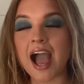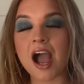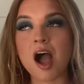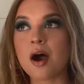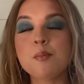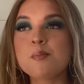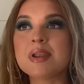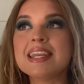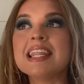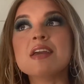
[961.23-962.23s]

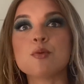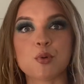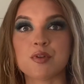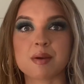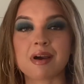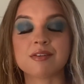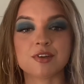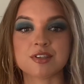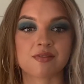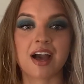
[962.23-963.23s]
Unbelievable the amount of
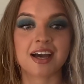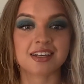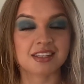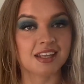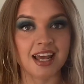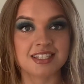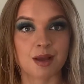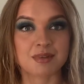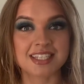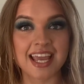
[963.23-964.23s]
views I've had in the last
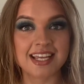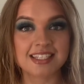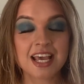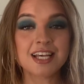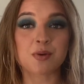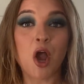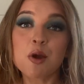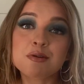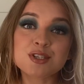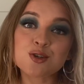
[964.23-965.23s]
couple of days, so I
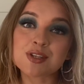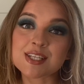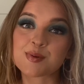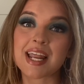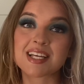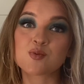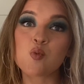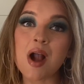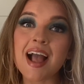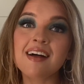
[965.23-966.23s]
hope you enjoy this one as
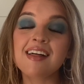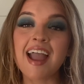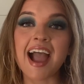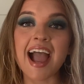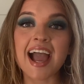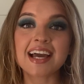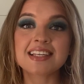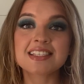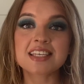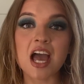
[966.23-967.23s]
well.
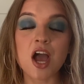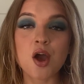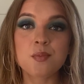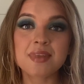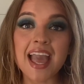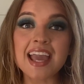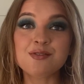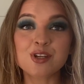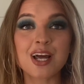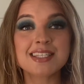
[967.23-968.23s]
And yeah, if
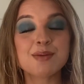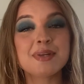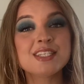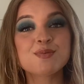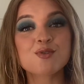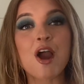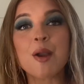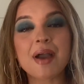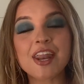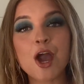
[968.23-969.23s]
you liked it, please subscribe,
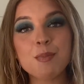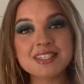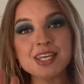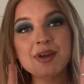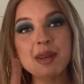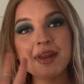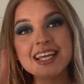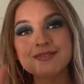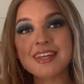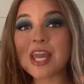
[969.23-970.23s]
and I hope I see you again in my
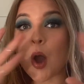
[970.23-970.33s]
next video.